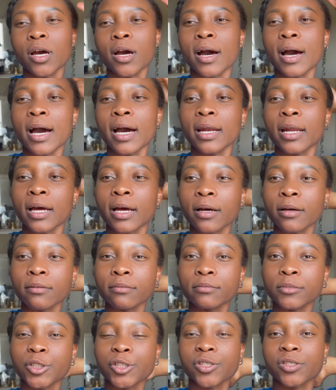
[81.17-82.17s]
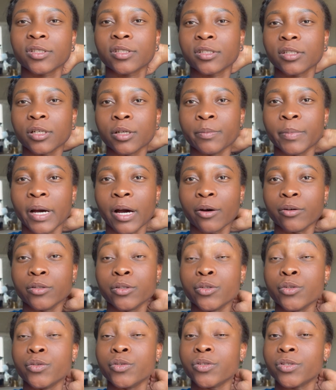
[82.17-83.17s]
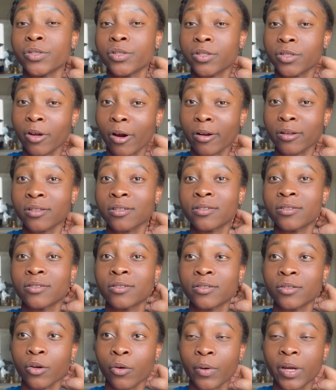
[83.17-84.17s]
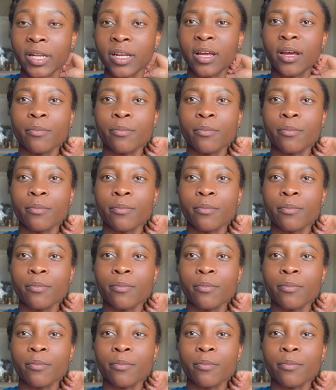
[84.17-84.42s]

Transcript: And I'm just about to start sewing.